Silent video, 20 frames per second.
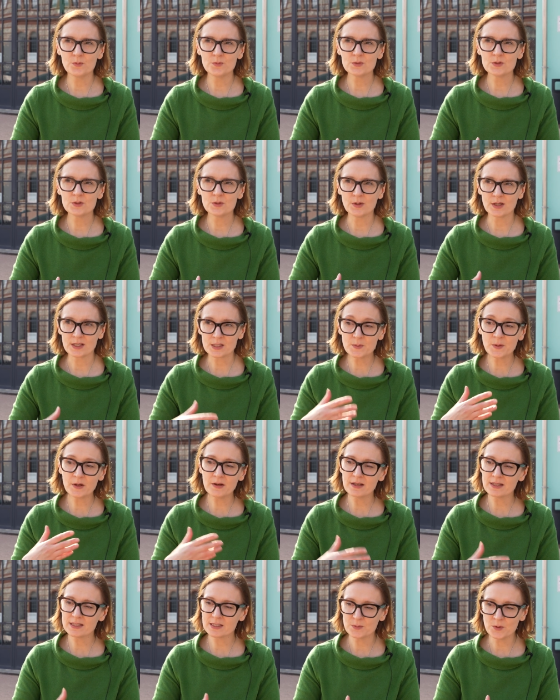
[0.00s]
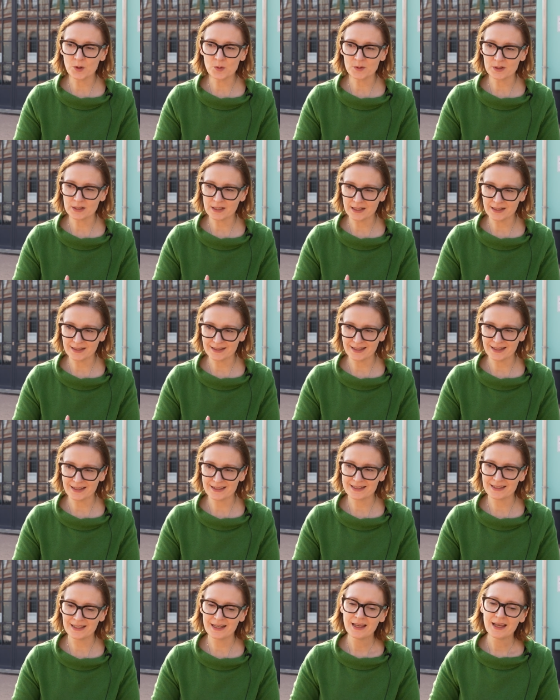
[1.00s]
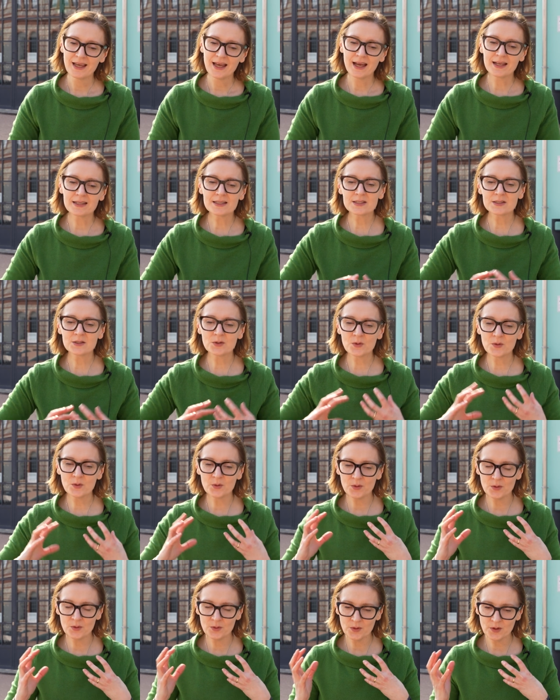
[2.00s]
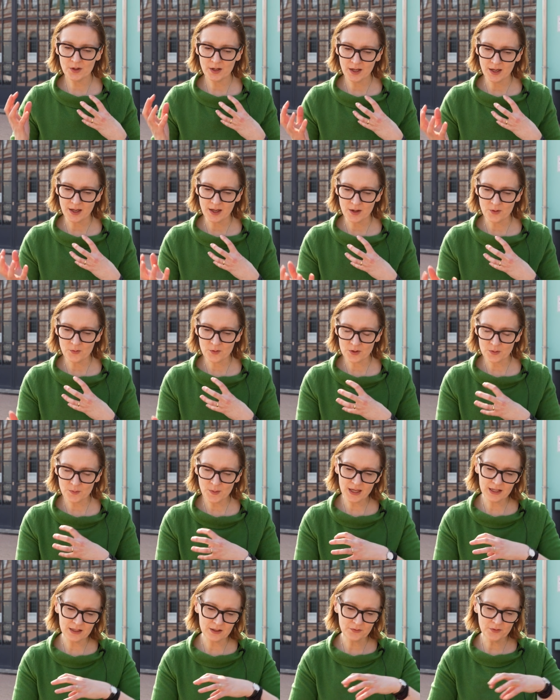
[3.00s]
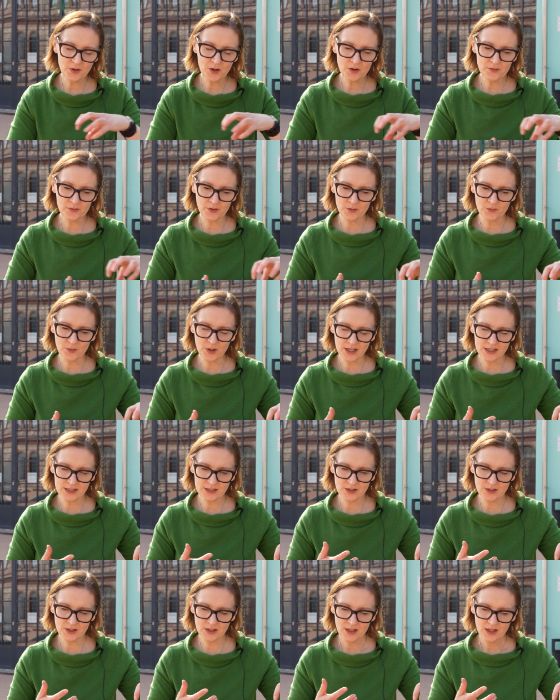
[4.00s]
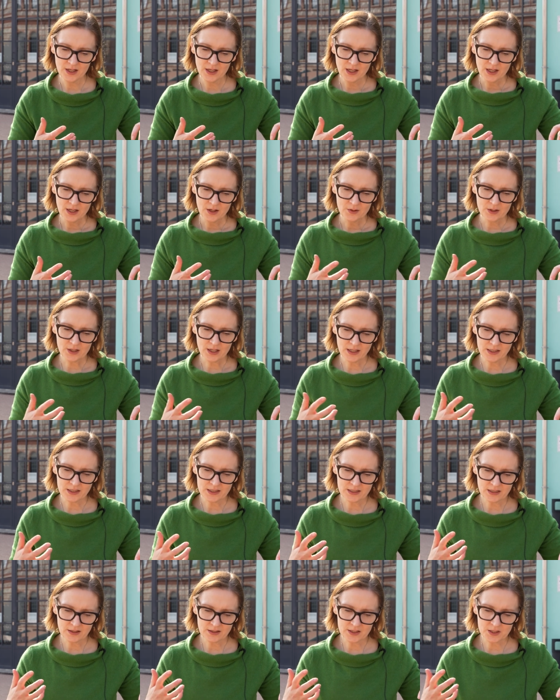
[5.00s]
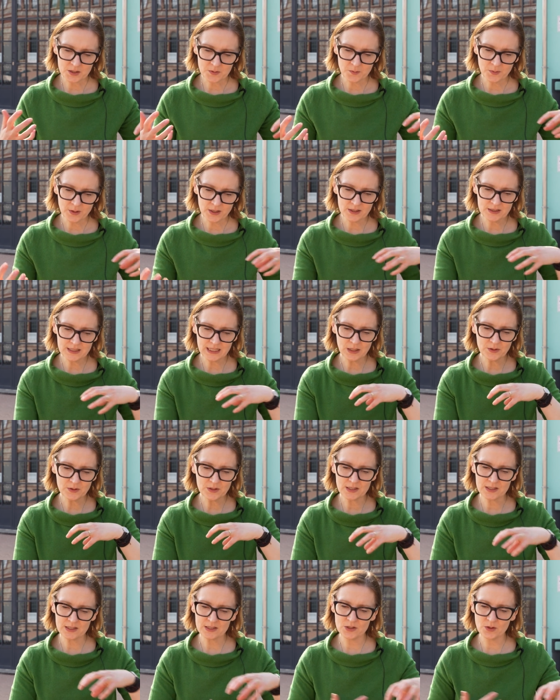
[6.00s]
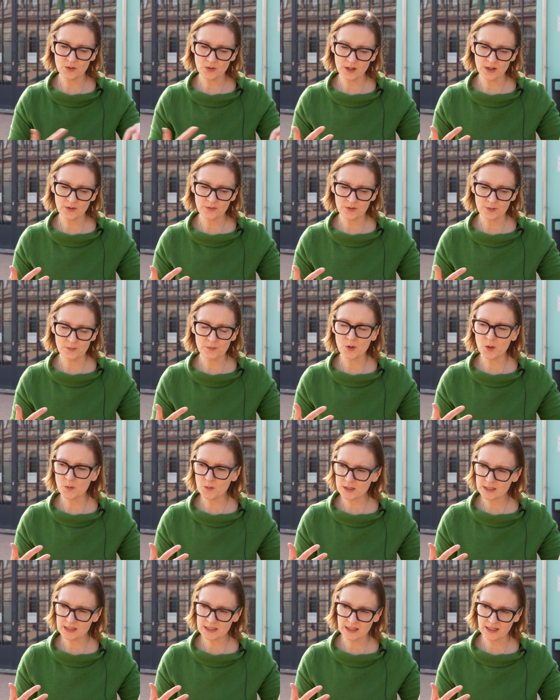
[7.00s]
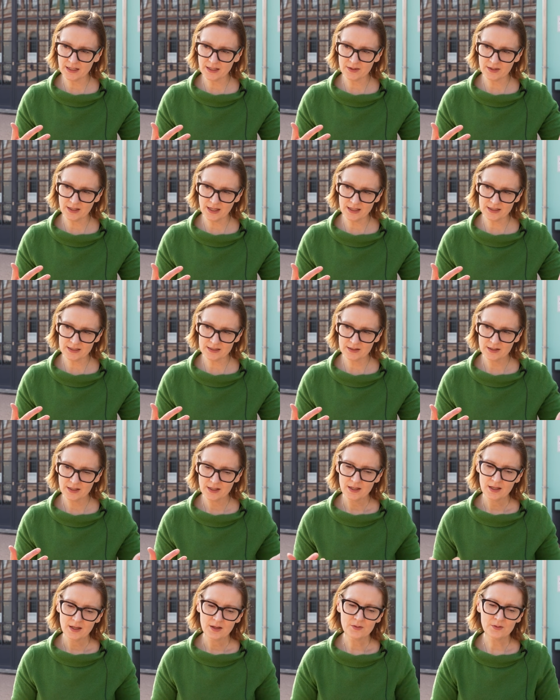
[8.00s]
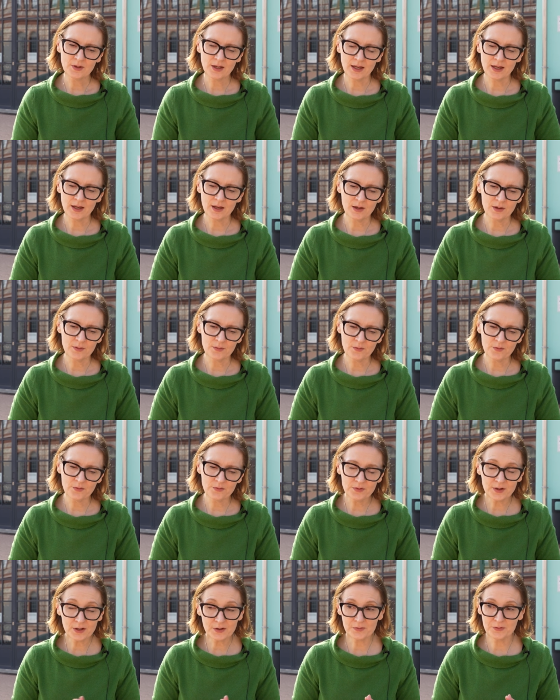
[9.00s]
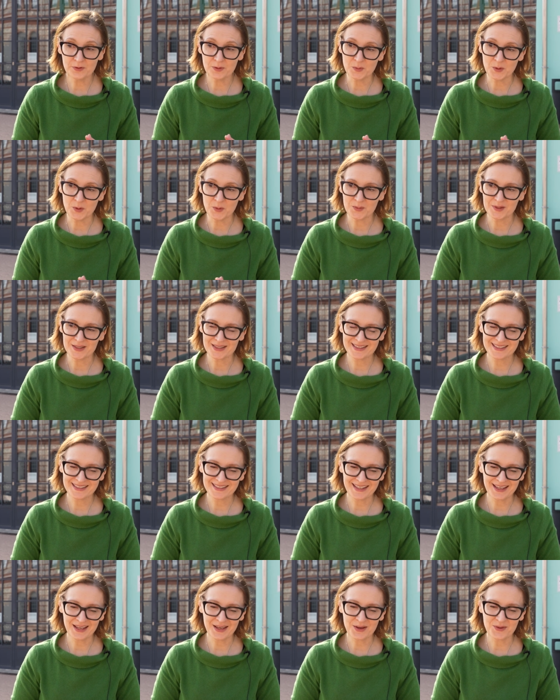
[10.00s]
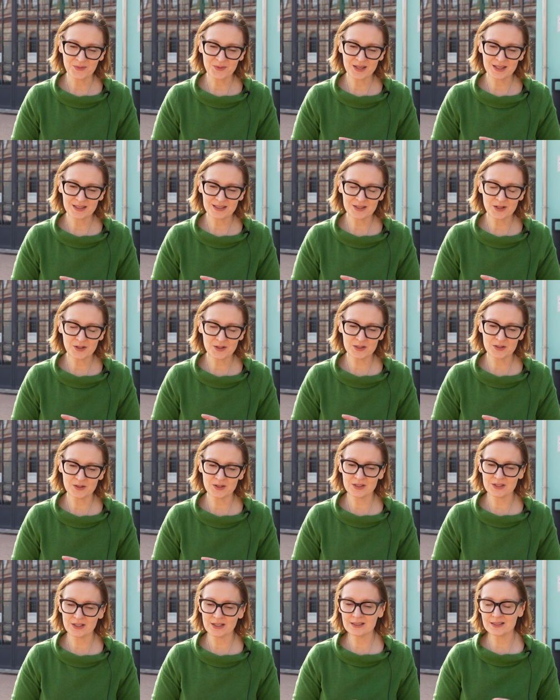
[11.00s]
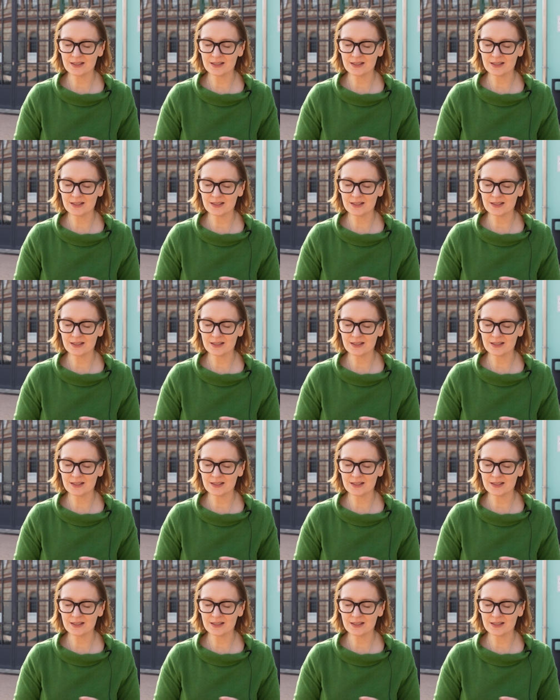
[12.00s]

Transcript: to experience a moment like that. And so with Meg LaFauve, our writer, we kind of started to build out the story from moments like that, fearful moments. We talked to a child